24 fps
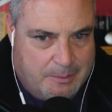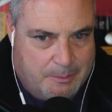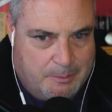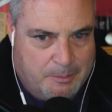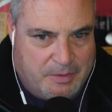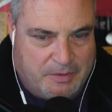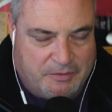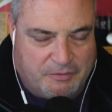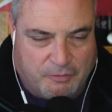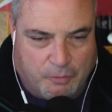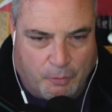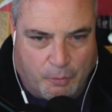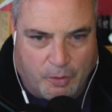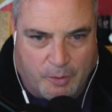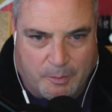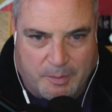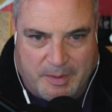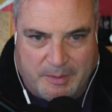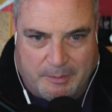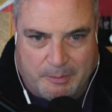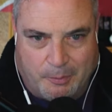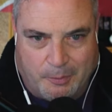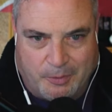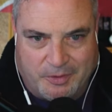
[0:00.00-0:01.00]
before
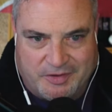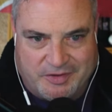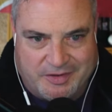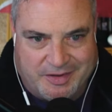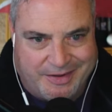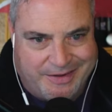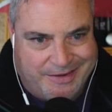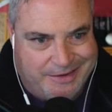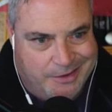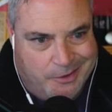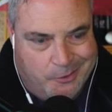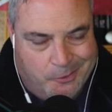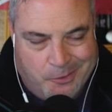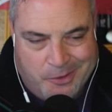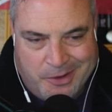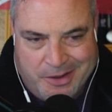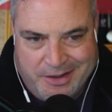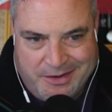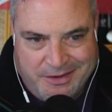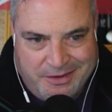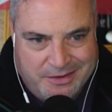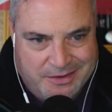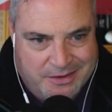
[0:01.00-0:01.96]
people would say, you know what?